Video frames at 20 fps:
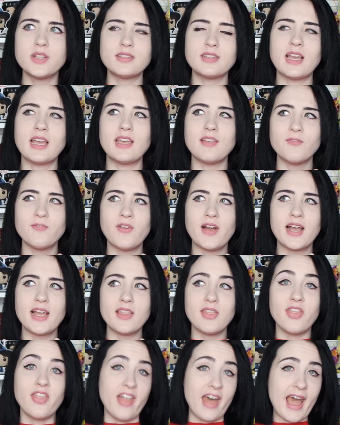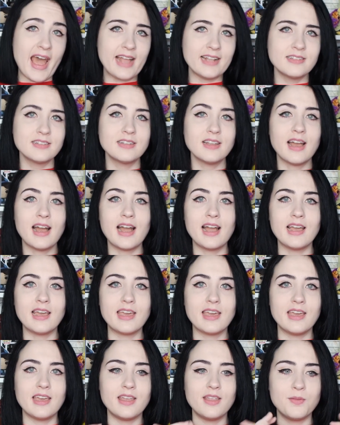once I can find that, I
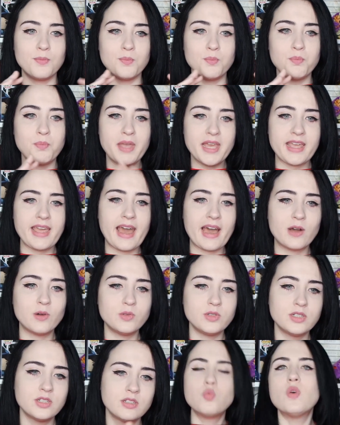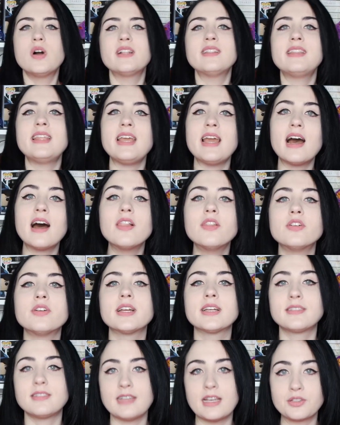can pick out what the other
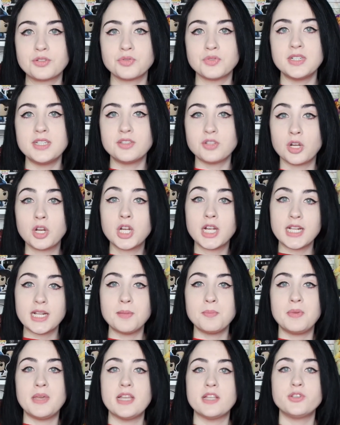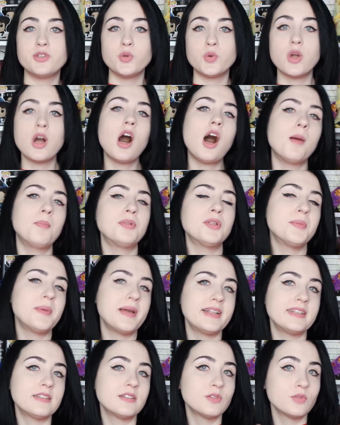accessories are going to be to
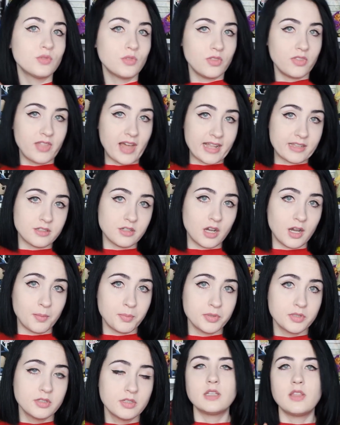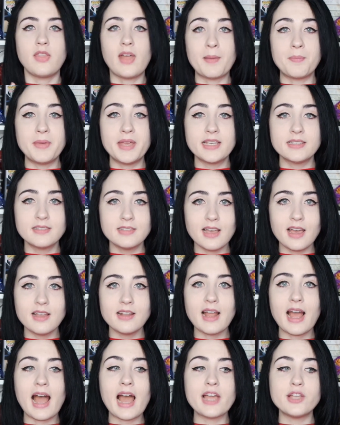complement that top. That being
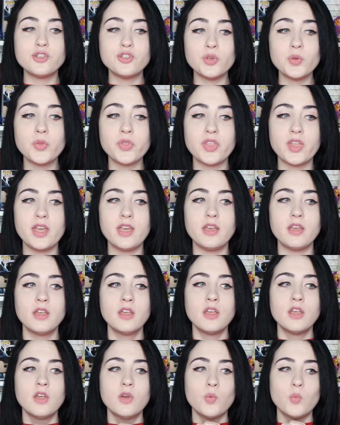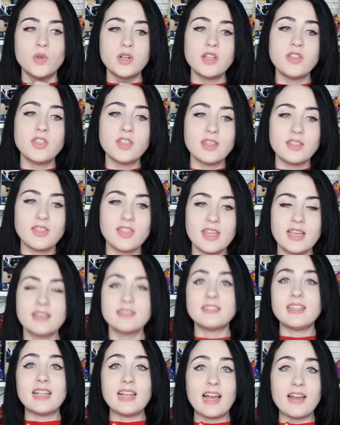said, I do think one of the
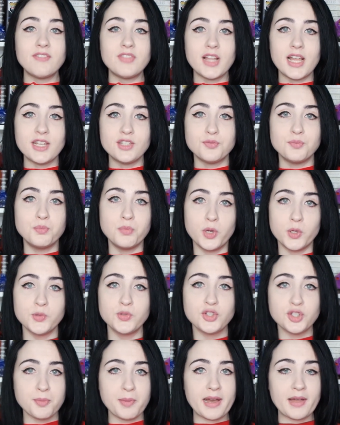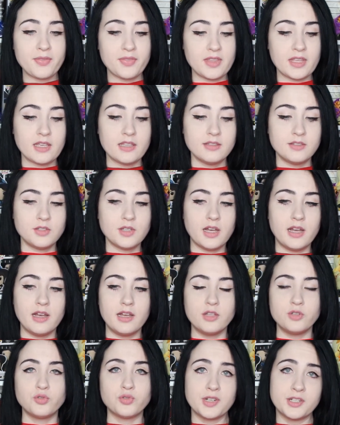things that I've liked most about these
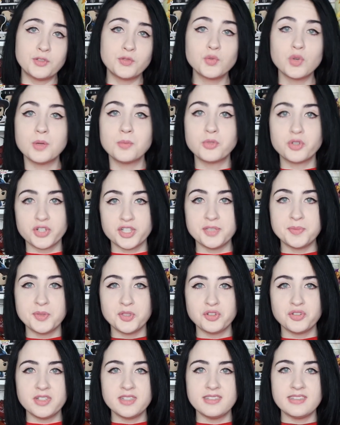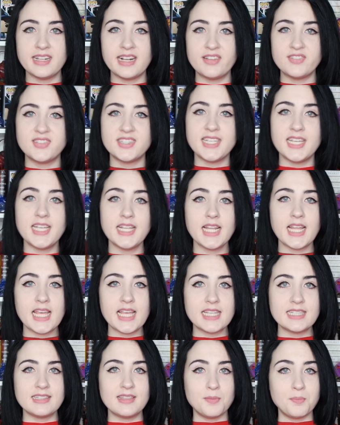dress form Christmas trees that I've seen
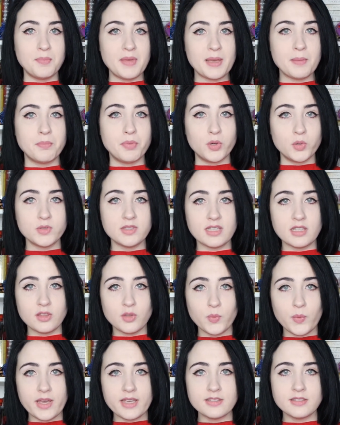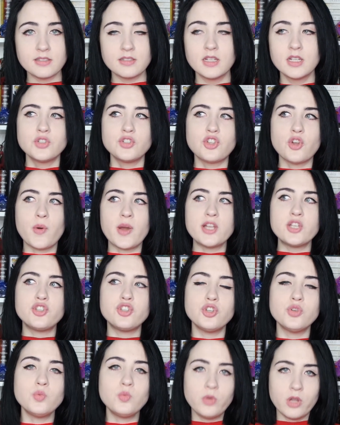is the big bows at the waist. So I
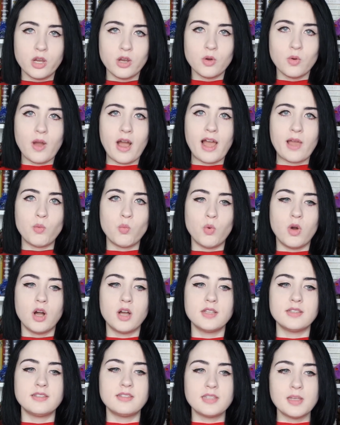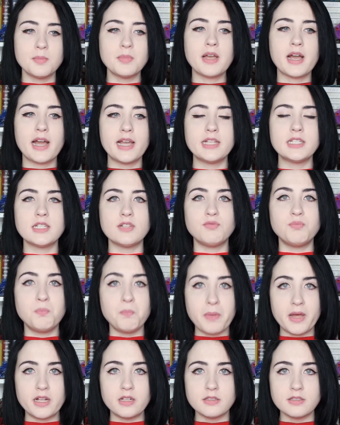do know I want some kind of
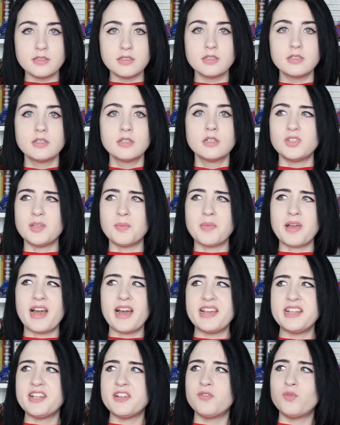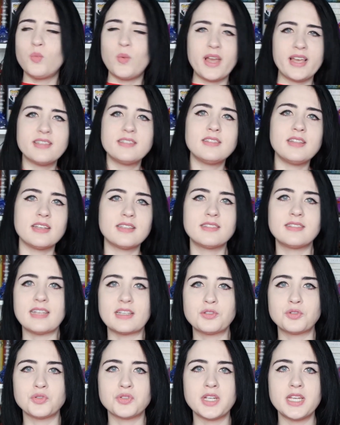belt, some kind of waist
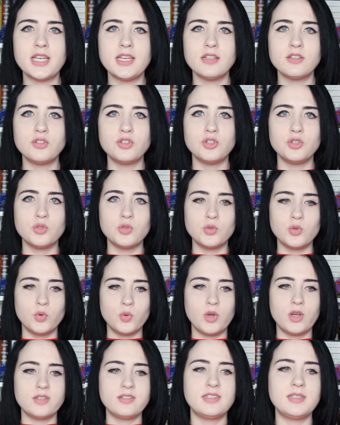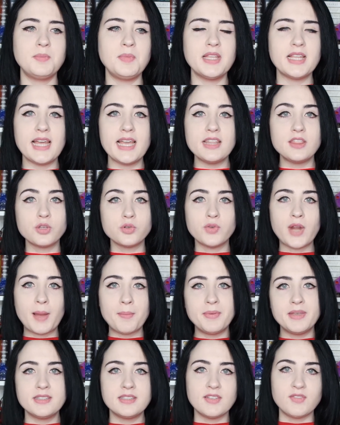accessory to simulate the
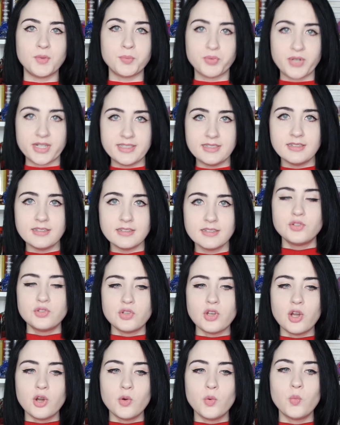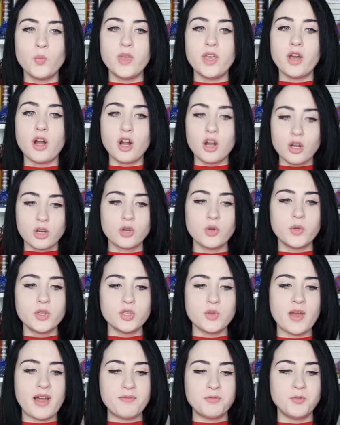wrappings of a present. So we are going
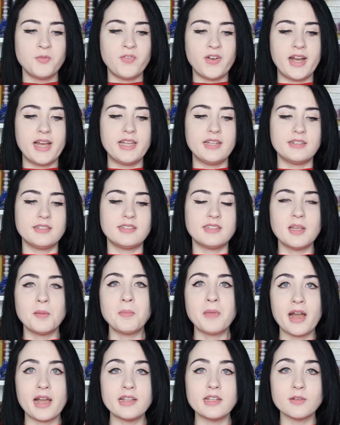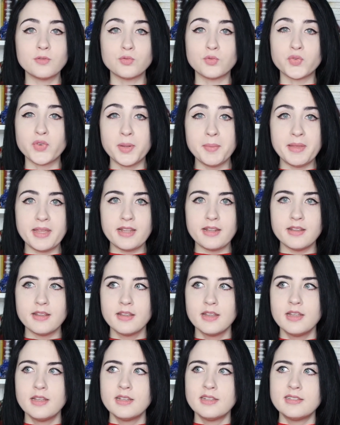to have to find some kind of ribbon,
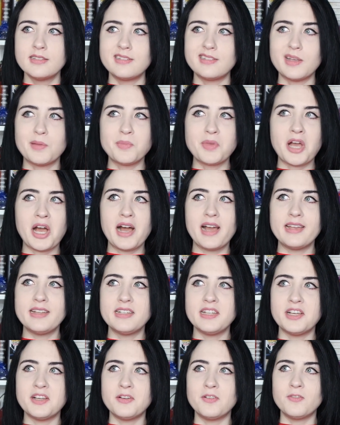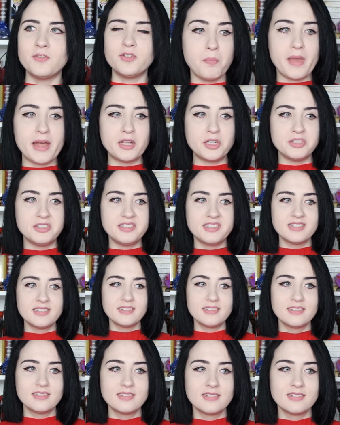some kind of belt,